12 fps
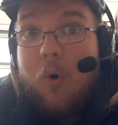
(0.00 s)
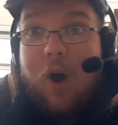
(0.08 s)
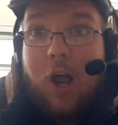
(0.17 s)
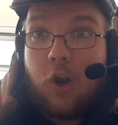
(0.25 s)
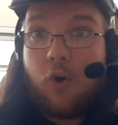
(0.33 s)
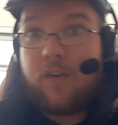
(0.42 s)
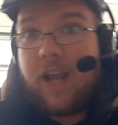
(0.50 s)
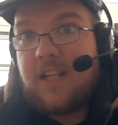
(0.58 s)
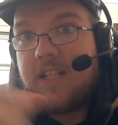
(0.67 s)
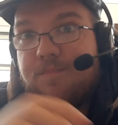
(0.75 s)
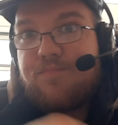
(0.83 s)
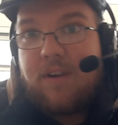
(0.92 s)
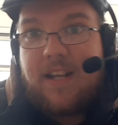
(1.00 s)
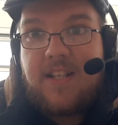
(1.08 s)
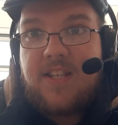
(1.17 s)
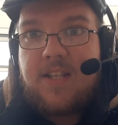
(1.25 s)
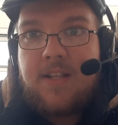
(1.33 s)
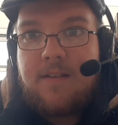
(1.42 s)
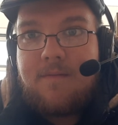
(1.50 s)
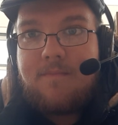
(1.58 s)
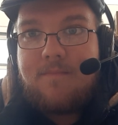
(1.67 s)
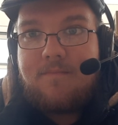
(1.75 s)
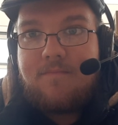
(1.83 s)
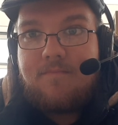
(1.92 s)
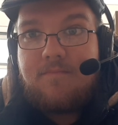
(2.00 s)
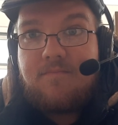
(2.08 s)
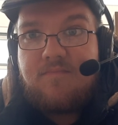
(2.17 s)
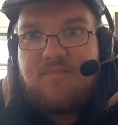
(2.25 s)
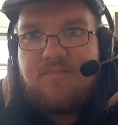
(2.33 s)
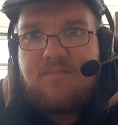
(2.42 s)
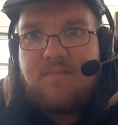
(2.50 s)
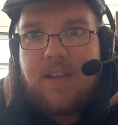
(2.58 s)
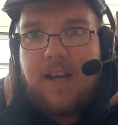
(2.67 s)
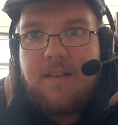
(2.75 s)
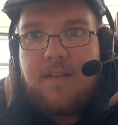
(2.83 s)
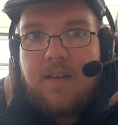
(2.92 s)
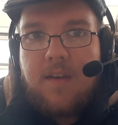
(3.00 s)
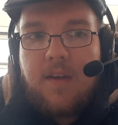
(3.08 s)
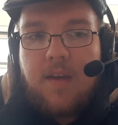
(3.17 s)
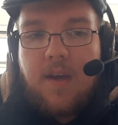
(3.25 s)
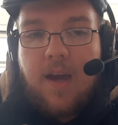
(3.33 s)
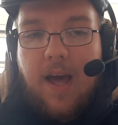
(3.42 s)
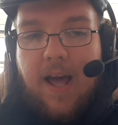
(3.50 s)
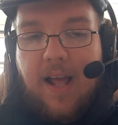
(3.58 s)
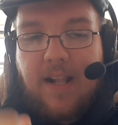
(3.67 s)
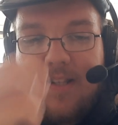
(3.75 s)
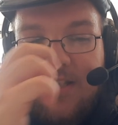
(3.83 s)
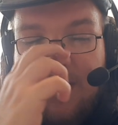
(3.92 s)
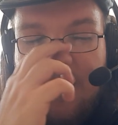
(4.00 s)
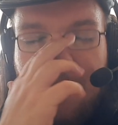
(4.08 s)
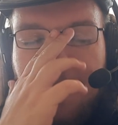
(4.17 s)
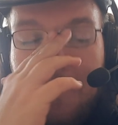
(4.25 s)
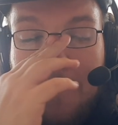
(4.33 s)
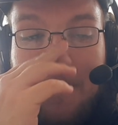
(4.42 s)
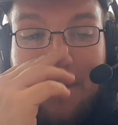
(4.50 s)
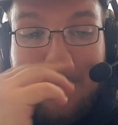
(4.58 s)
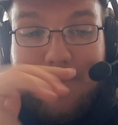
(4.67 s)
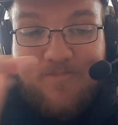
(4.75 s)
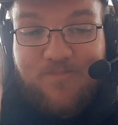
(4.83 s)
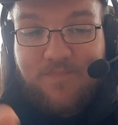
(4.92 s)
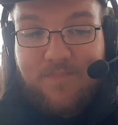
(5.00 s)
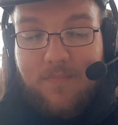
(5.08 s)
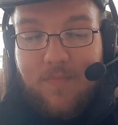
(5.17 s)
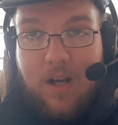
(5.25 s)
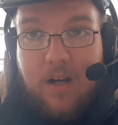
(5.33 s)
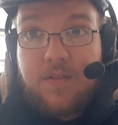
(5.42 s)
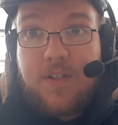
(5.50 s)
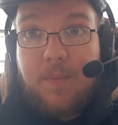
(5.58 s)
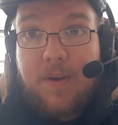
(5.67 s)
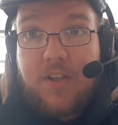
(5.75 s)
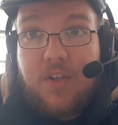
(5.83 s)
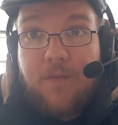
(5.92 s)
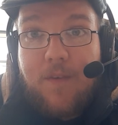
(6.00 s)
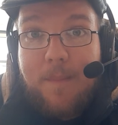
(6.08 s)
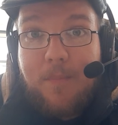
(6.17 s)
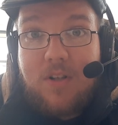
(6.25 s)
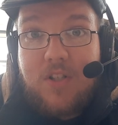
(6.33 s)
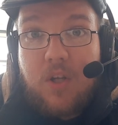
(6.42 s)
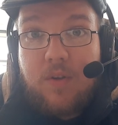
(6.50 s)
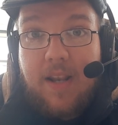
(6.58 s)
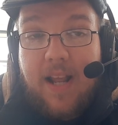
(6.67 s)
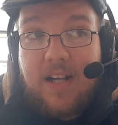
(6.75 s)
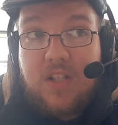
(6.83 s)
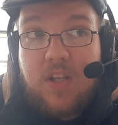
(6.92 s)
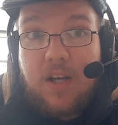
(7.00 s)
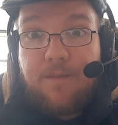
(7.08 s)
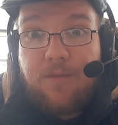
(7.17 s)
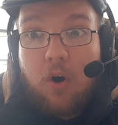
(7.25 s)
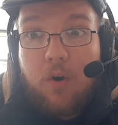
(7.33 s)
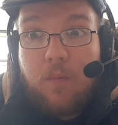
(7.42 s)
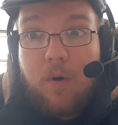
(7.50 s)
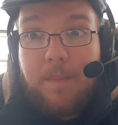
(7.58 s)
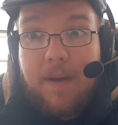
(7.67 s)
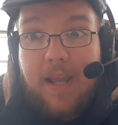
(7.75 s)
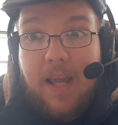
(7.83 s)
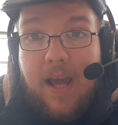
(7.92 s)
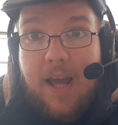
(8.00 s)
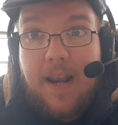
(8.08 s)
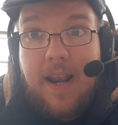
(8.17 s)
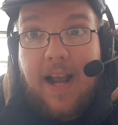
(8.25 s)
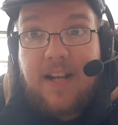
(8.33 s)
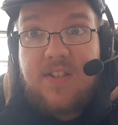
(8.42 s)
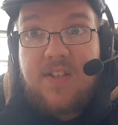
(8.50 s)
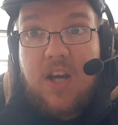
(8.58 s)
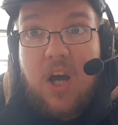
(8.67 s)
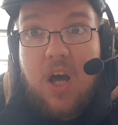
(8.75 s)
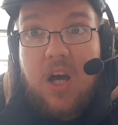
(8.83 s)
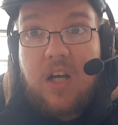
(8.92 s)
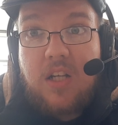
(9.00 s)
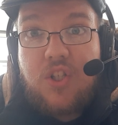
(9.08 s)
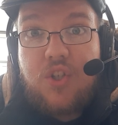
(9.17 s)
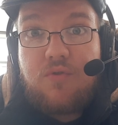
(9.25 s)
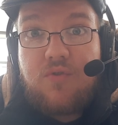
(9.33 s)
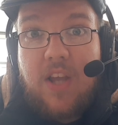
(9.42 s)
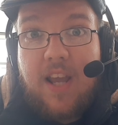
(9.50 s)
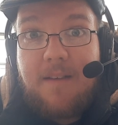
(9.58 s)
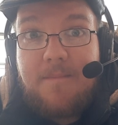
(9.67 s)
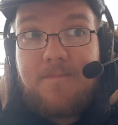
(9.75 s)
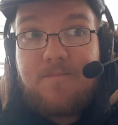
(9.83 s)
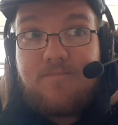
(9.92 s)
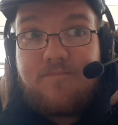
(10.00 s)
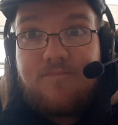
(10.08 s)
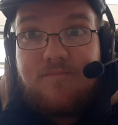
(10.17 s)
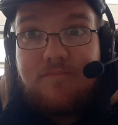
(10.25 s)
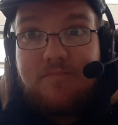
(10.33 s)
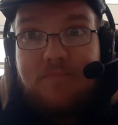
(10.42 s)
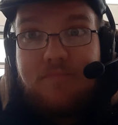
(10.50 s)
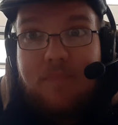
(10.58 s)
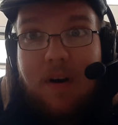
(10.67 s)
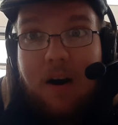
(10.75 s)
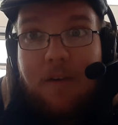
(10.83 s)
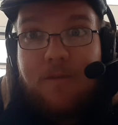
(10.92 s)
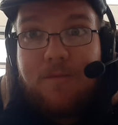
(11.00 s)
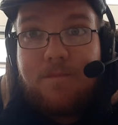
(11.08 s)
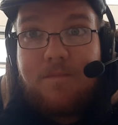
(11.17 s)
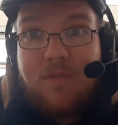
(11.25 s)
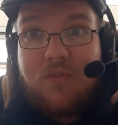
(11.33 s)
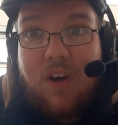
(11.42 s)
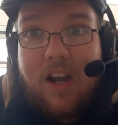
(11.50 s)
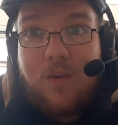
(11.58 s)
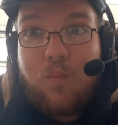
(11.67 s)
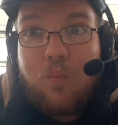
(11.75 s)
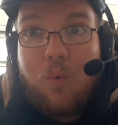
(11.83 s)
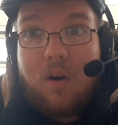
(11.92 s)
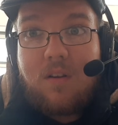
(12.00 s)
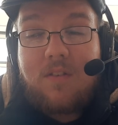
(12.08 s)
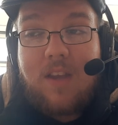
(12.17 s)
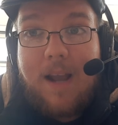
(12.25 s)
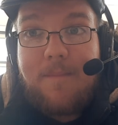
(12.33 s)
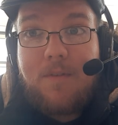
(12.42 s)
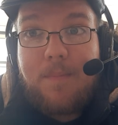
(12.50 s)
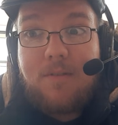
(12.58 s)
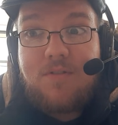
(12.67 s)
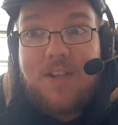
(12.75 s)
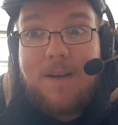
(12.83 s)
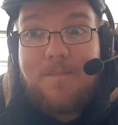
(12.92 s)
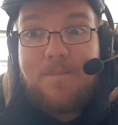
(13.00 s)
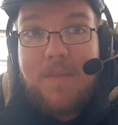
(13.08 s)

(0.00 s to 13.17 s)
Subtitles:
elongated breaks. Yeah, and I'll see what I can do from that point. So the next vlog will be next Tuesday. I'll decide what time to post it.